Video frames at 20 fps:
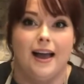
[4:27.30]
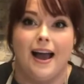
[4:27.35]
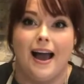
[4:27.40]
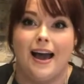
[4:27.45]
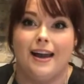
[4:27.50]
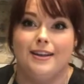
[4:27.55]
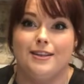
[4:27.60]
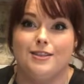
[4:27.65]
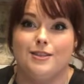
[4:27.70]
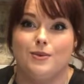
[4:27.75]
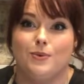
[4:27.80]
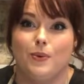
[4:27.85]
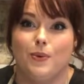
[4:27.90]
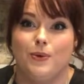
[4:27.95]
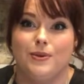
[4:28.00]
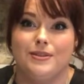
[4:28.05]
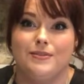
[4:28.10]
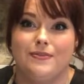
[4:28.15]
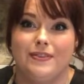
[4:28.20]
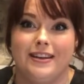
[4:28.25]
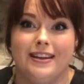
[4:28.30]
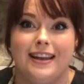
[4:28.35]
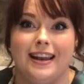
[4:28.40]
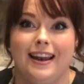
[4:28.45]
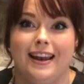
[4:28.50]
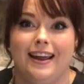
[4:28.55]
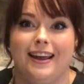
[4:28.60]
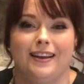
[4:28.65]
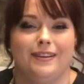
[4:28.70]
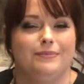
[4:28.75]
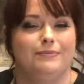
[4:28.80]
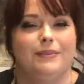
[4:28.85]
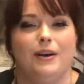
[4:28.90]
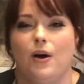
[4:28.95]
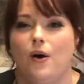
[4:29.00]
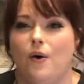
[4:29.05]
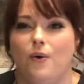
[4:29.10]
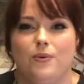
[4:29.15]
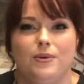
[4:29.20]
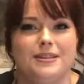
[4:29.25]
And a squirt of vanilla.
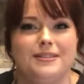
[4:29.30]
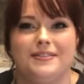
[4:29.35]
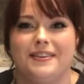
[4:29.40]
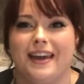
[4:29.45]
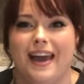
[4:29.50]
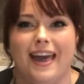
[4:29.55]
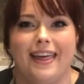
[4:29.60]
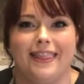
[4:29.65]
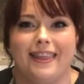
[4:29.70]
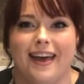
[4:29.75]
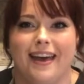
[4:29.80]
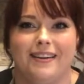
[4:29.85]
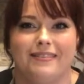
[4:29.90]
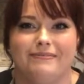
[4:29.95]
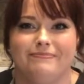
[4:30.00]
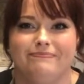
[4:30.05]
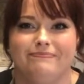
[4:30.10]
Always forget that.